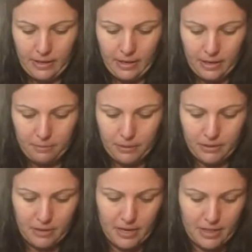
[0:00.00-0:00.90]
And
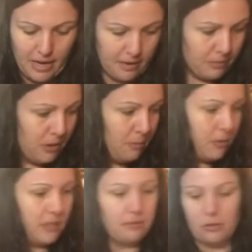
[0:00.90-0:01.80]
beside that, I'm gonna
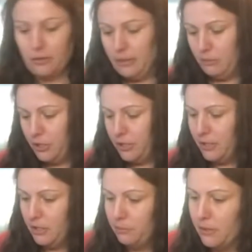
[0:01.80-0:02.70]
put some cream
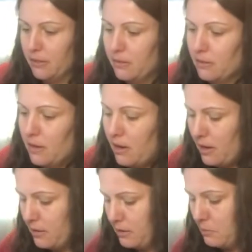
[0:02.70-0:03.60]
cheese because
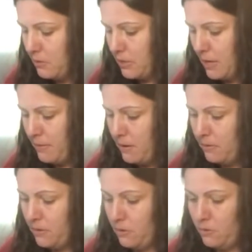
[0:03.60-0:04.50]
uh, smoked salmon
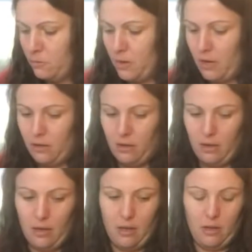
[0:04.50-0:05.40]
always goes well
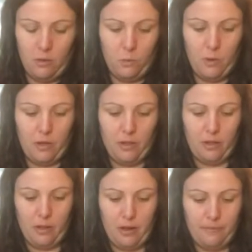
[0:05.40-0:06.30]
with
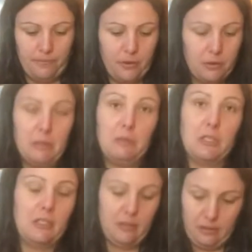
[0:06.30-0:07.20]
um, cream
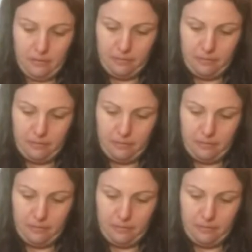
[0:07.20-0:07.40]
cheese.